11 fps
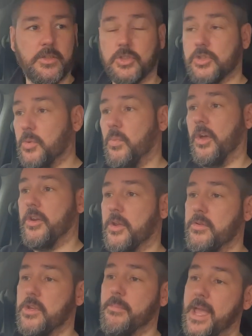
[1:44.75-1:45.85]
someone who
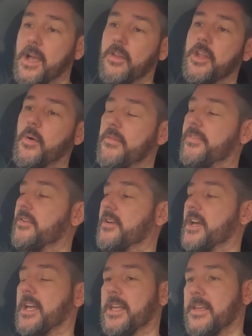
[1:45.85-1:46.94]
you may all know if you're
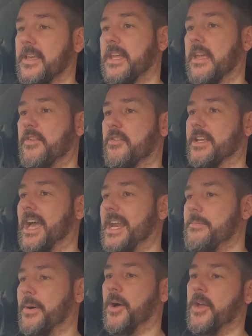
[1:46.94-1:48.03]
a Caddy
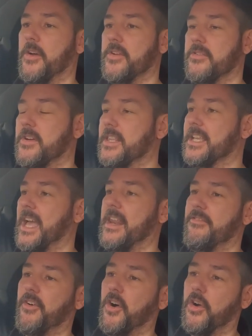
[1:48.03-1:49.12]
boy or you're in the Caddy
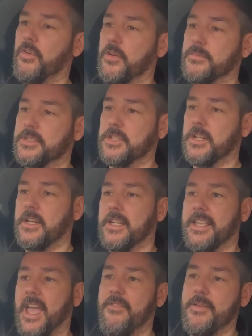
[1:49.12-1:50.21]
forums,
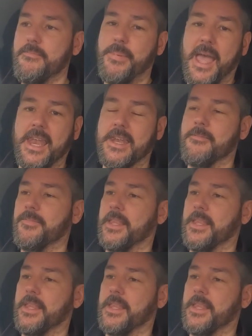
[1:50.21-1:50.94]
Kev Benn.